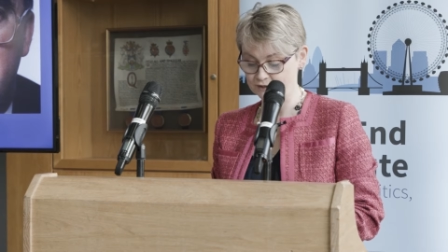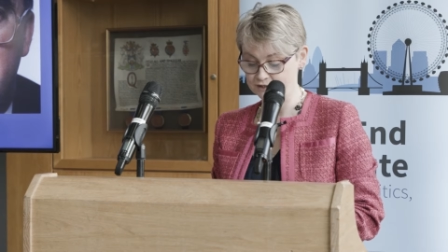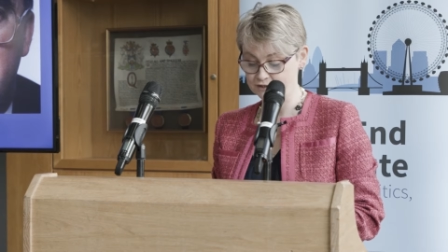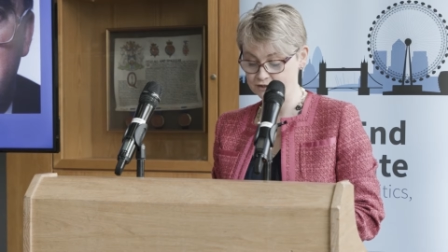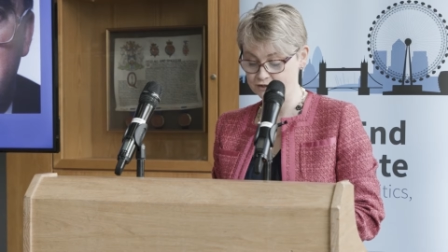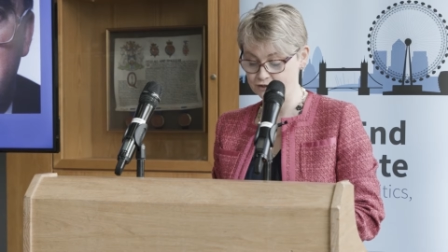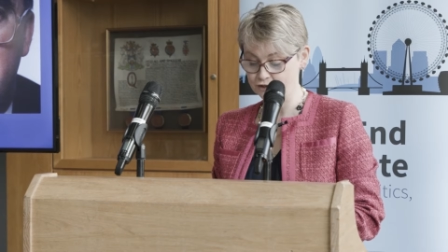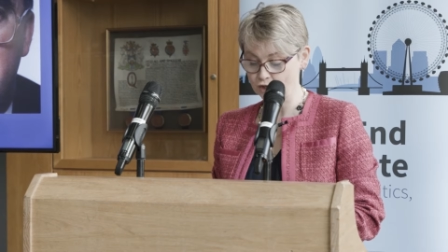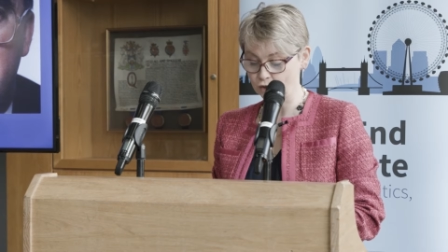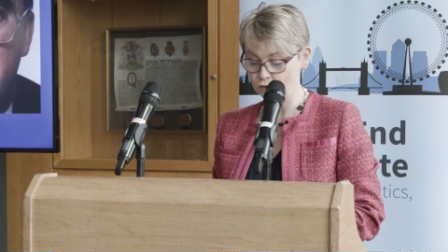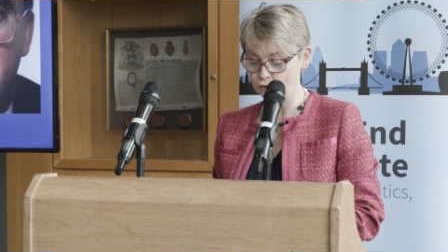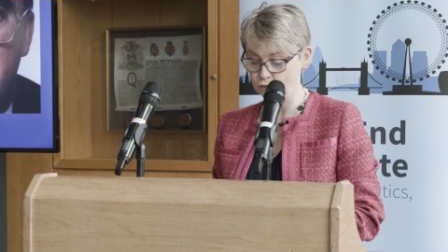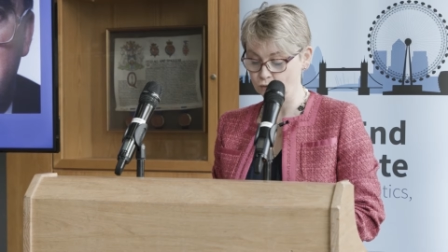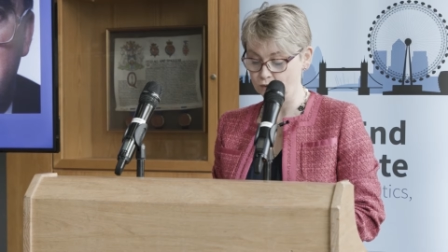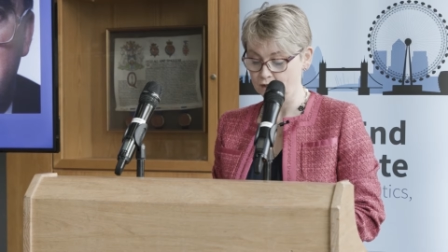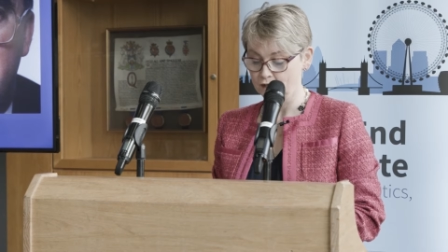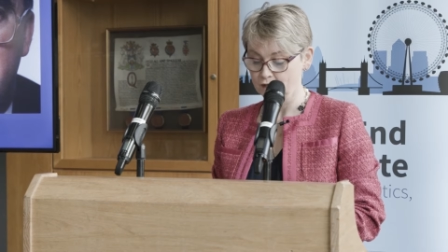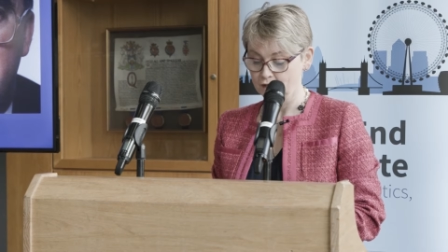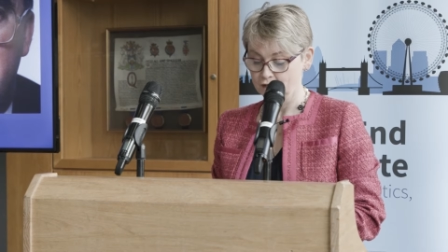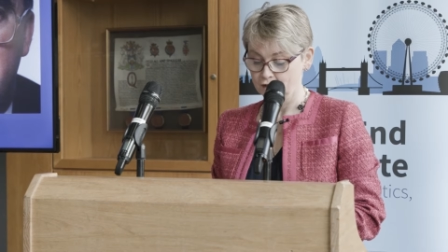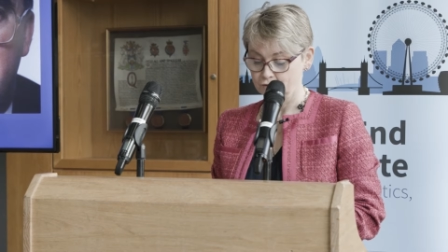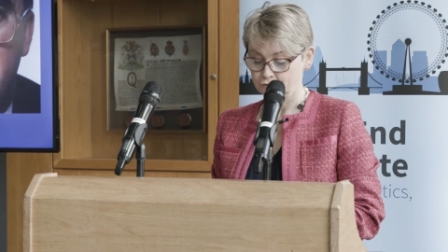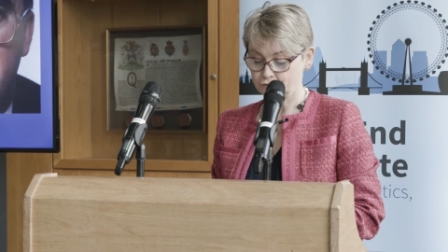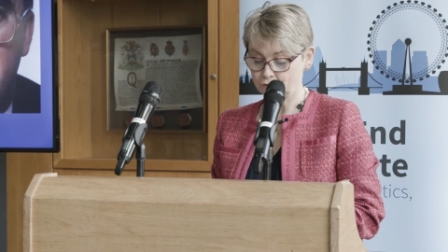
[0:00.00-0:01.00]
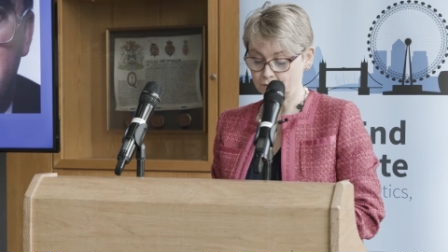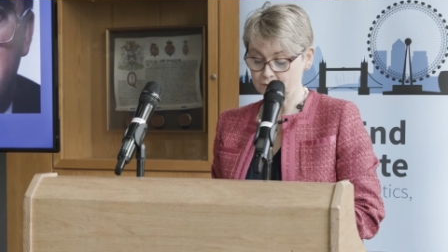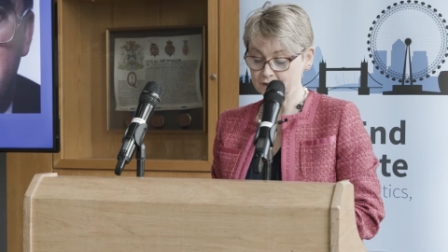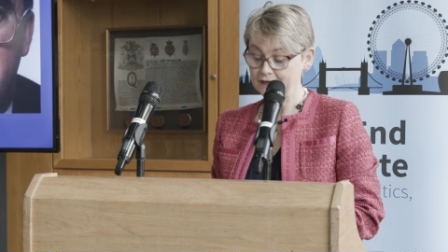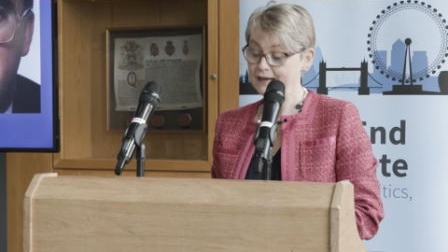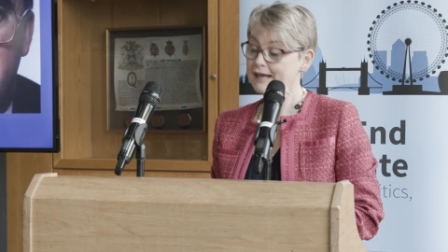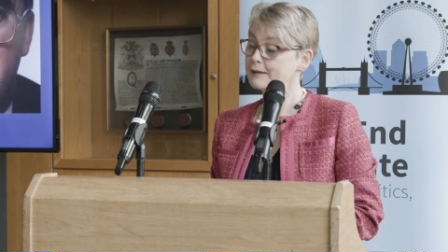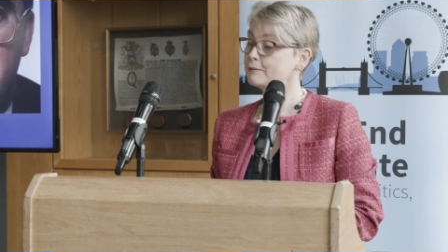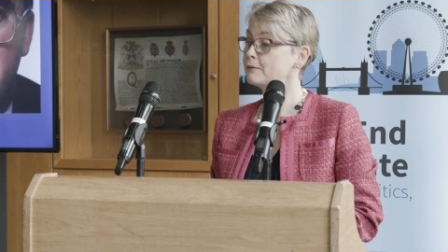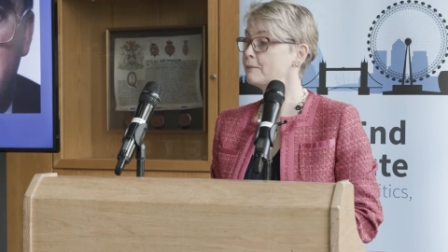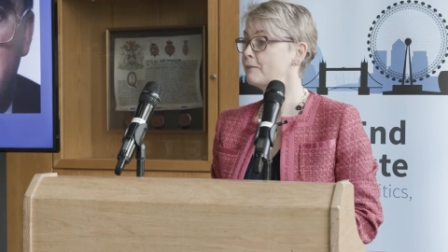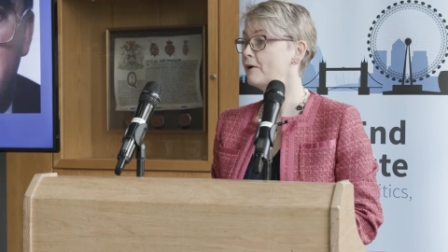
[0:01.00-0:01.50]
which stole from
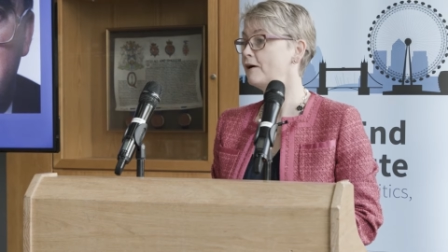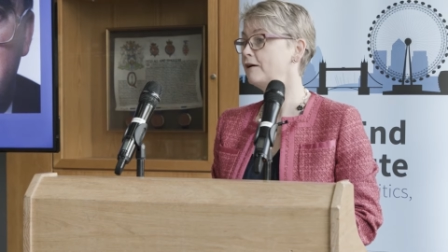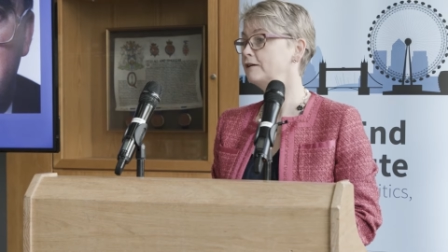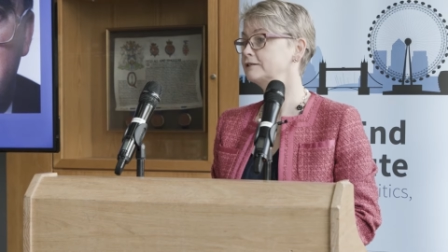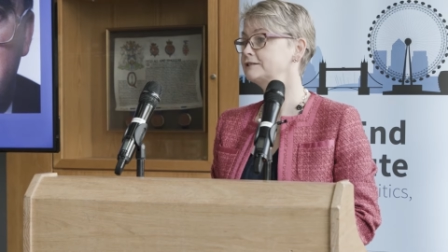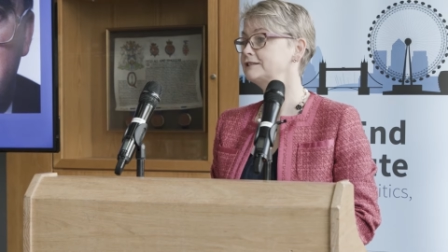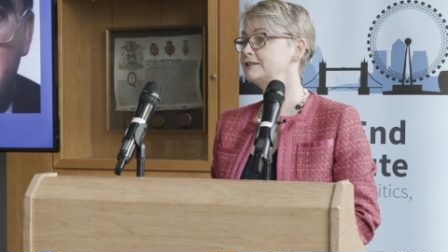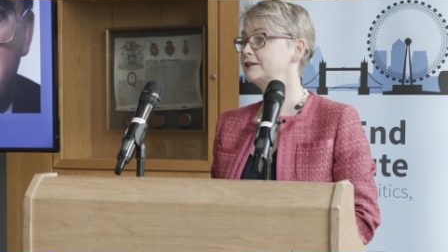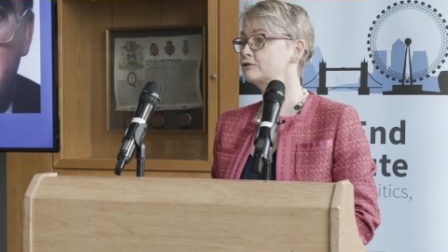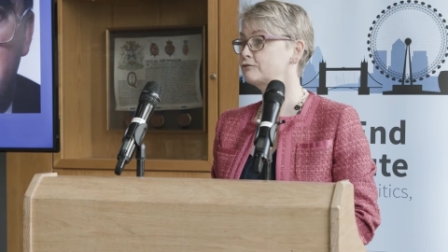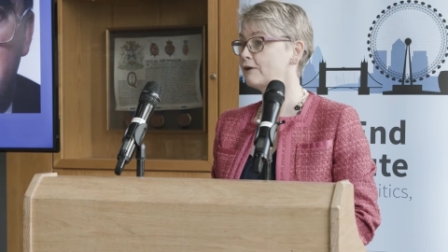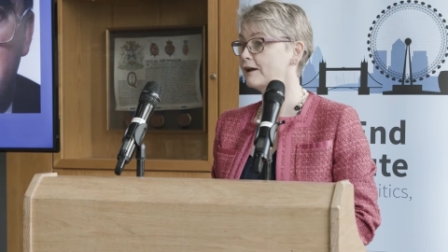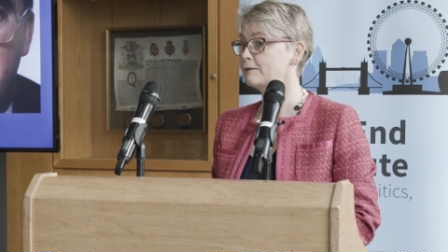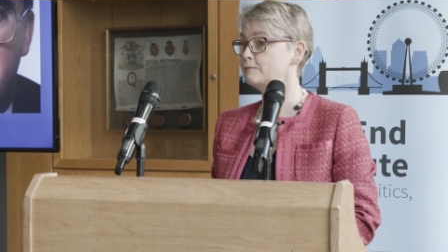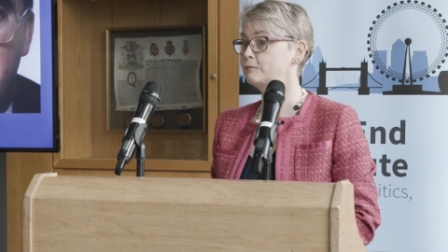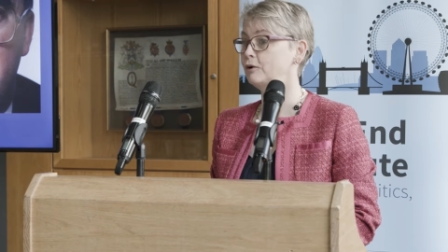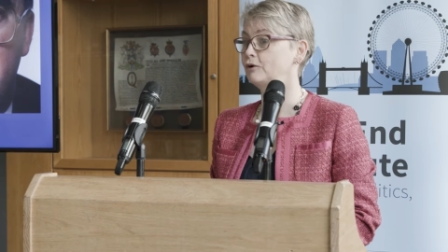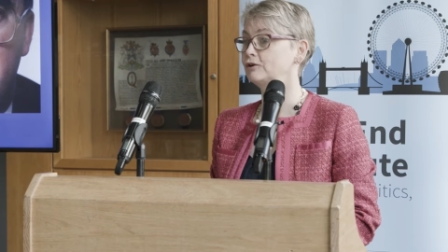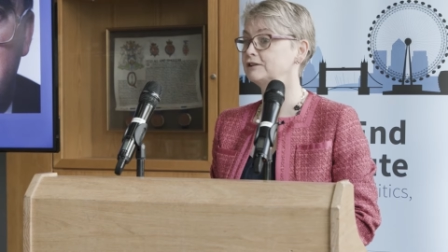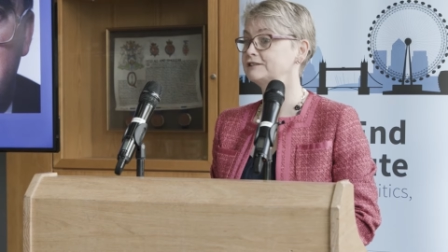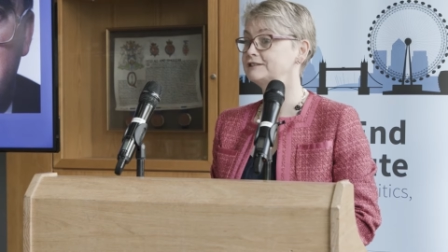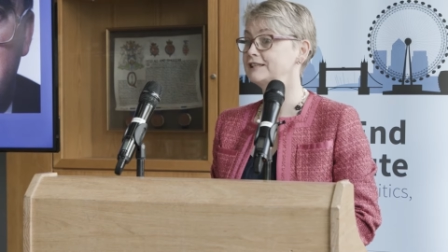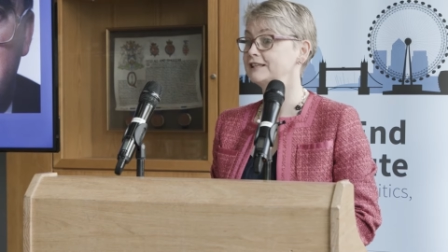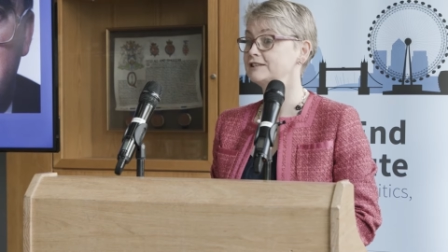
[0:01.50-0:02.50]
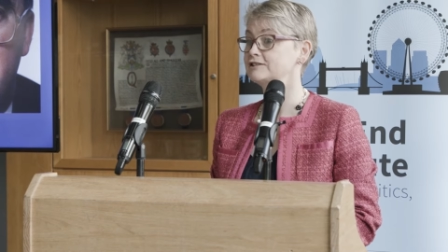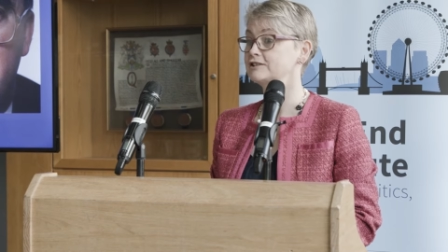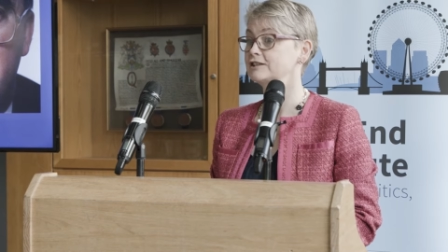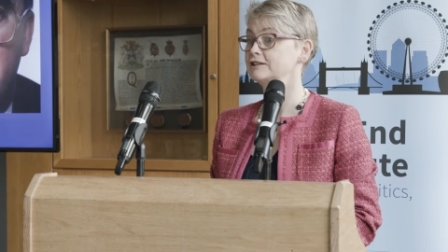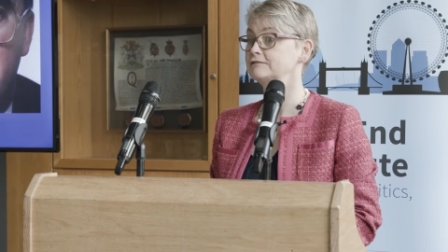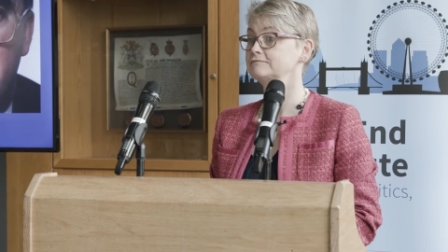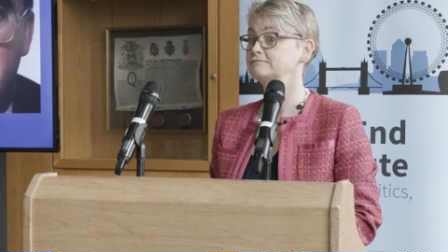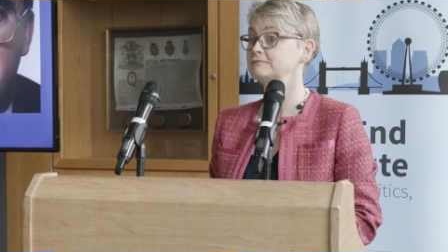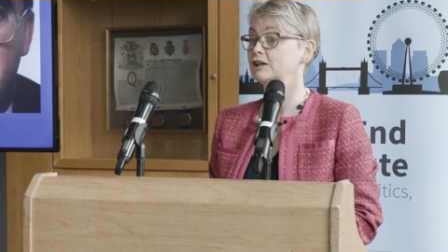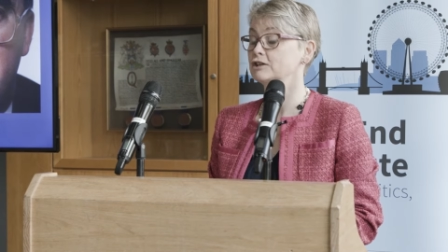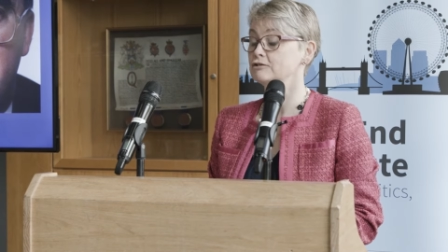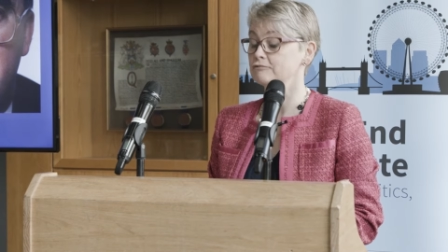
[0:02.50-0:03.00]
the Labour Party a great
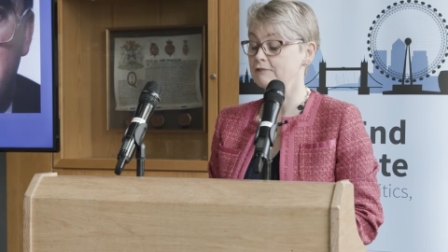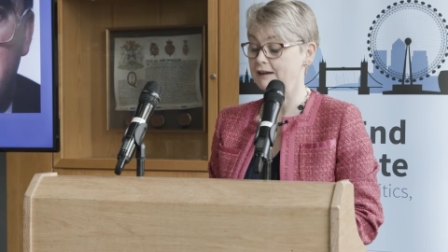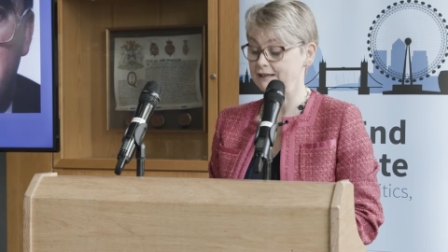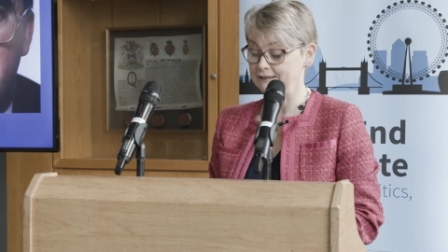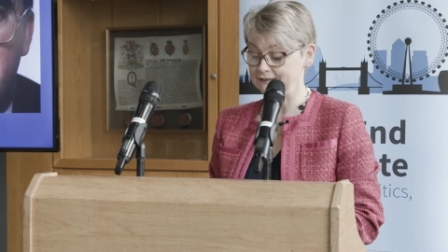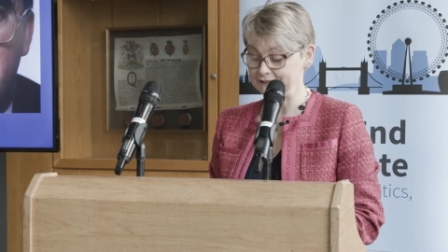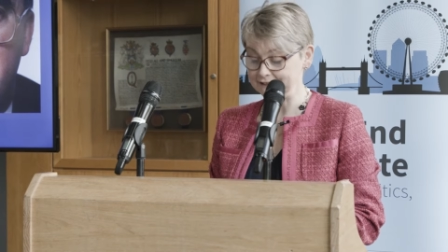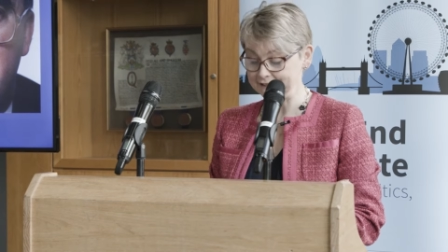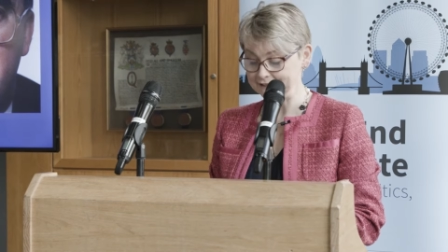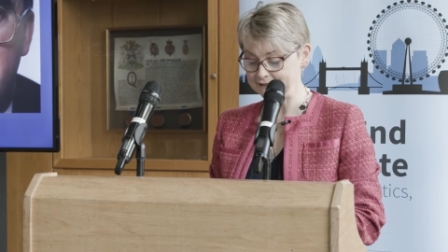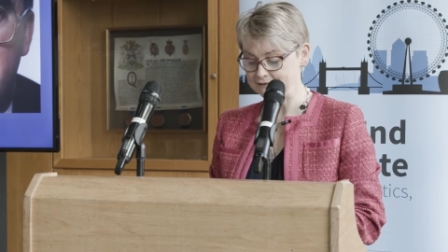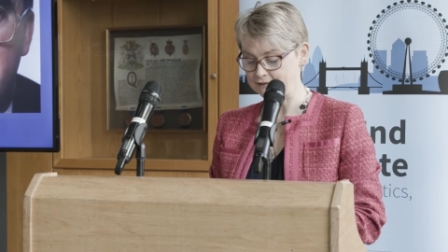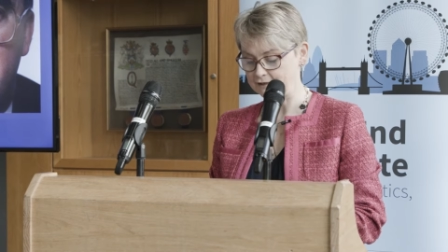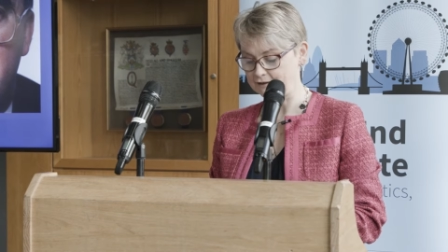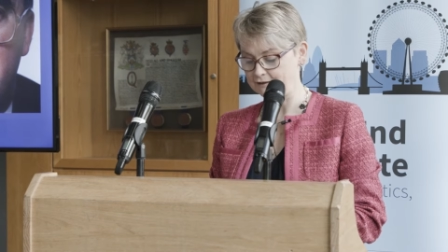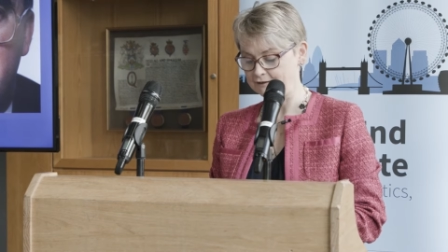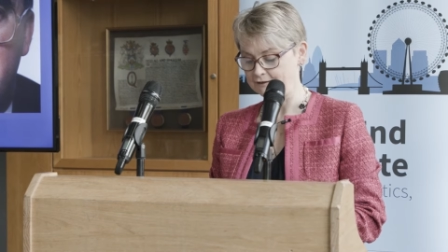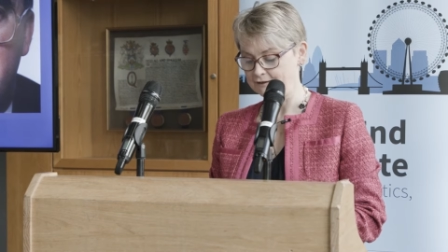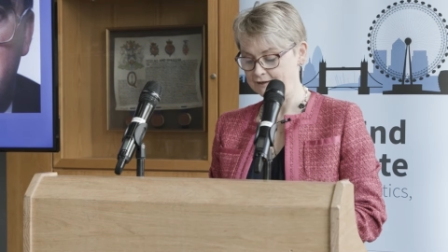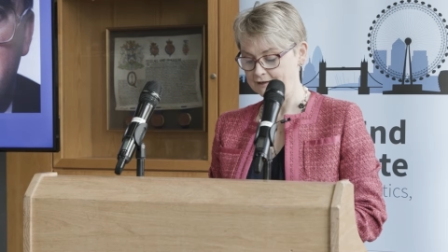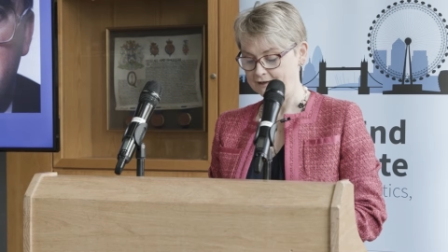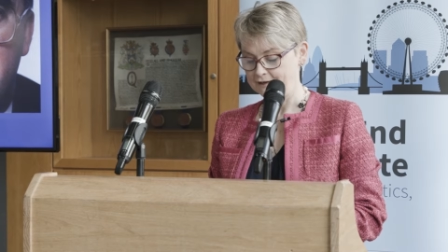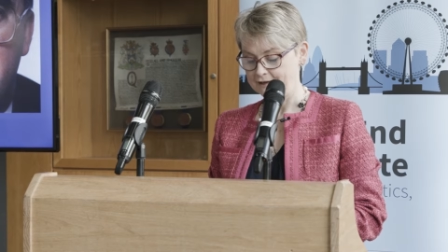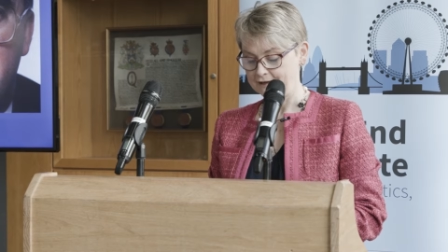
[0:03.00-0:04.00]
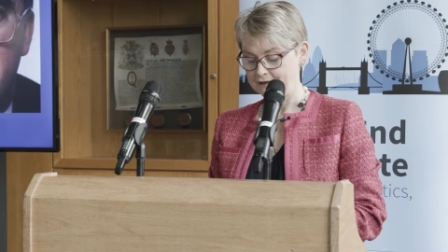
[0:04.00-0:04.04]
politician, a great leader,